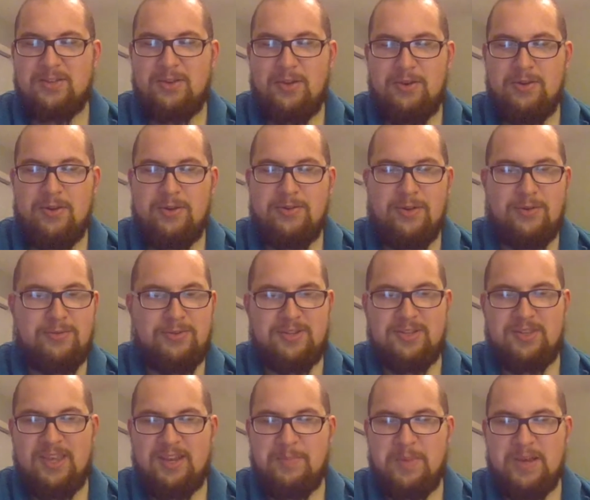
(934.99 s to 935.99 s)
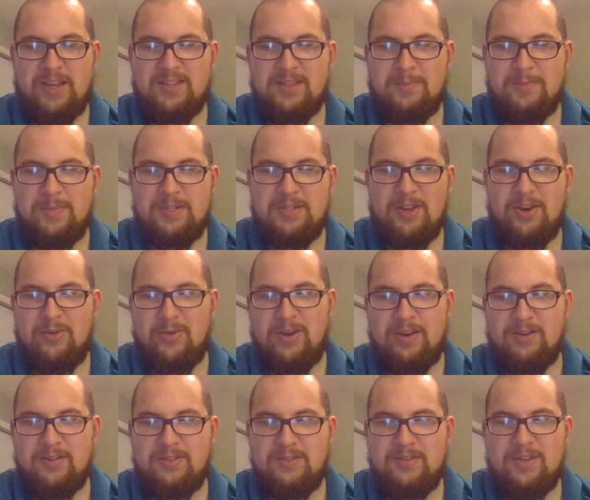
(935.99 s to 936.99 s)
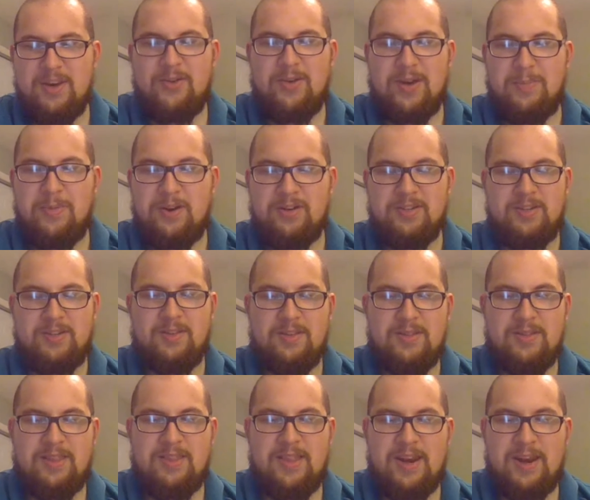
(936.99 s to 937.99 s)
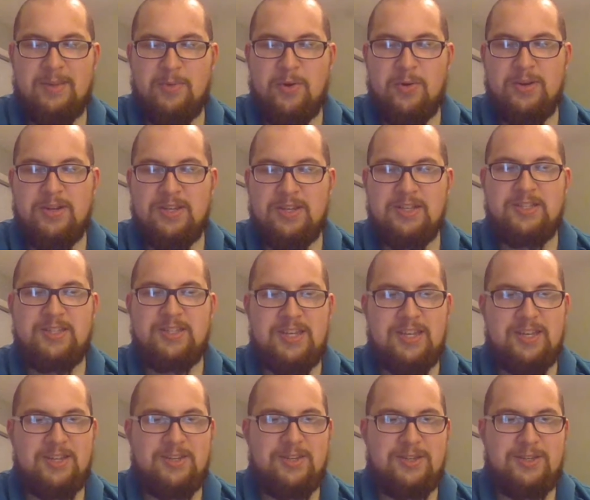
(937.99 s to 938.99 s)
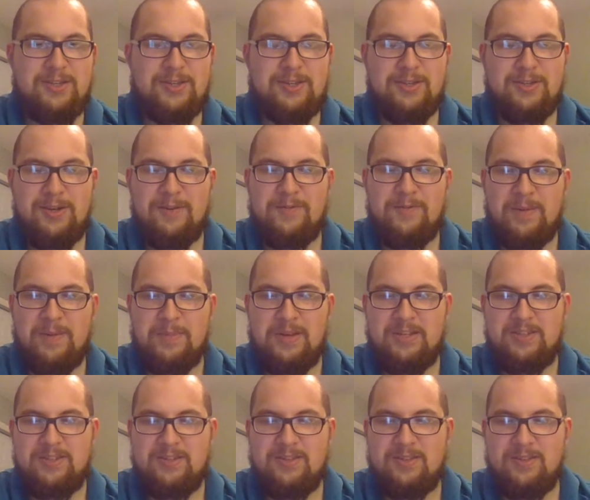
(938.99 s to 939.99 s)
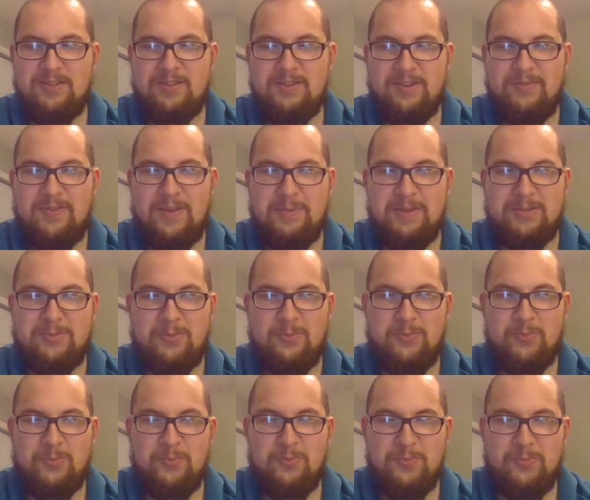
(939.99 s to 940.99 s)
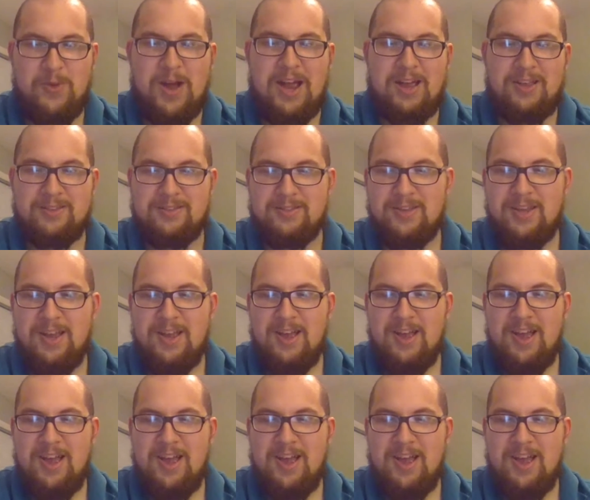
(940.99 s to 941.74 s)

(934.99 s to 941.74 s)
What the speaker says: don't just think because I'm a stuttering person that I'm going to concede to your feminist wiles.